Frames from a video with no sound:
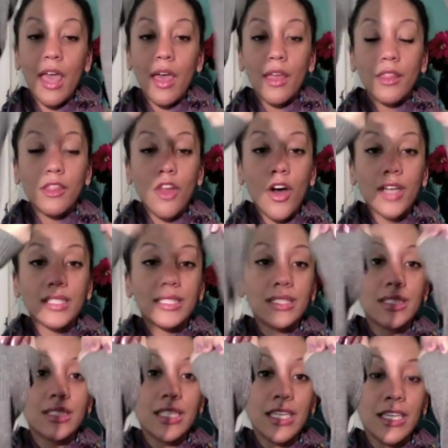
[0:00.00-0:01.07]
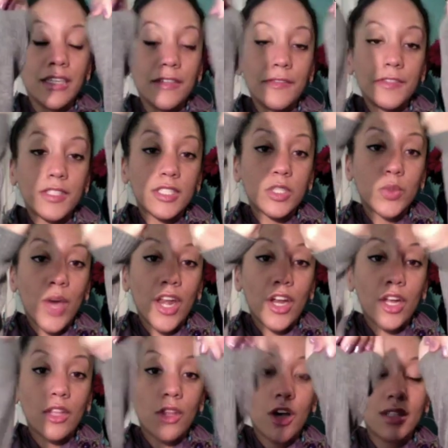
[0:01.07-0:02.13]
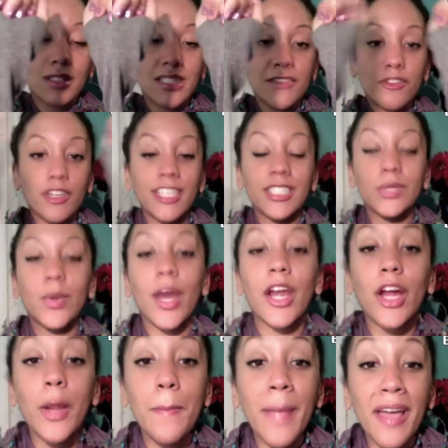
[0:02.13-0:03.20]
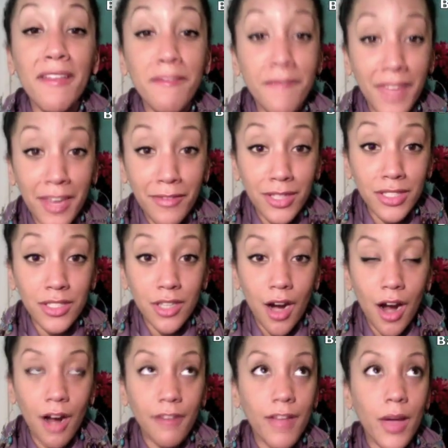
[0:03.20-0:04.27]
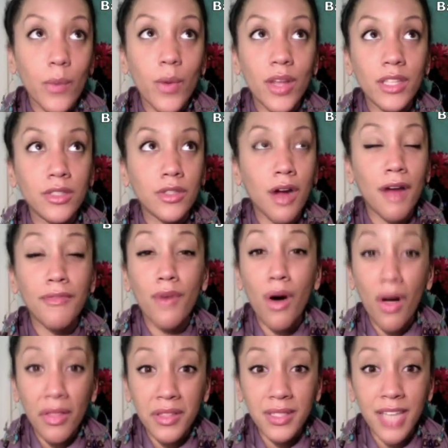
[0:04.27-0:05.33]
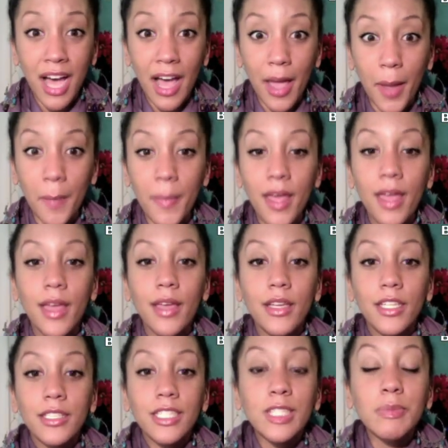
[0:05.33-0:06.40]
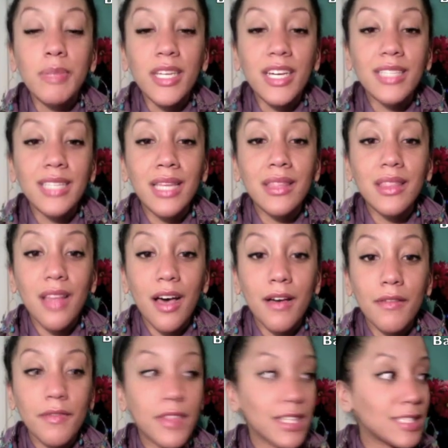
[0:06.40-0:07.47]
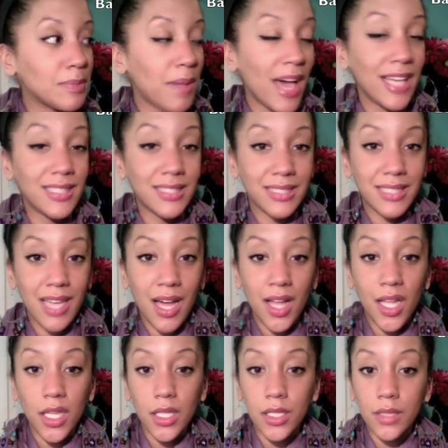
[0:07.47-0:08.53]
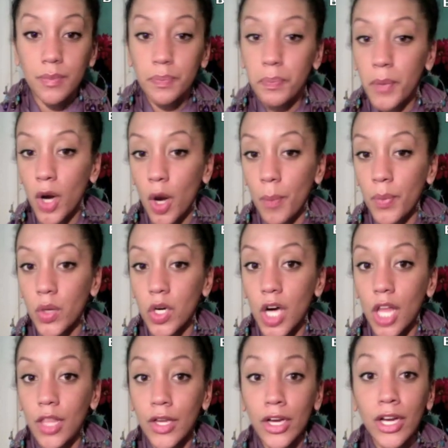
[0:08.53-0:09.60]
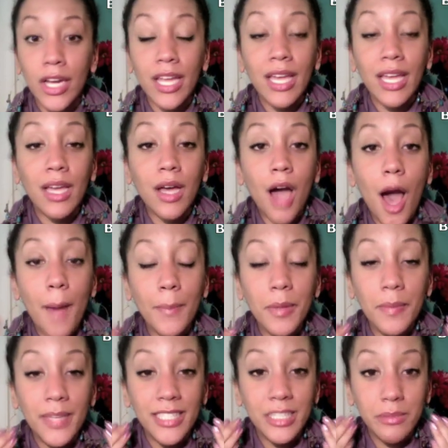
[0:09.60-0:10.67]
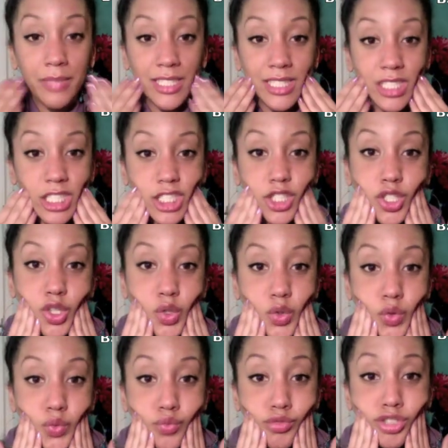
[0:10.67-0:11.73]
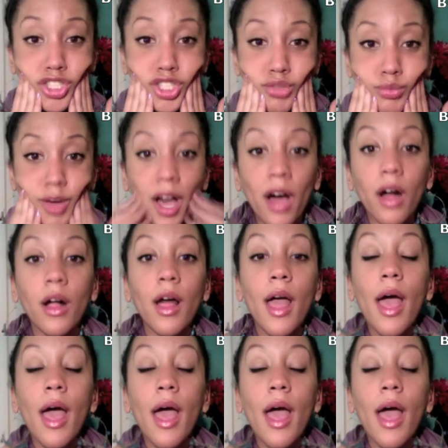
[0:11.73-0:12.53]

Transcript: long sleeve sweater, long sleeve gray sweater, my favorite scarf. I wear the scarf all the time just because I love this pastel purple color. It complements my skin tone really well.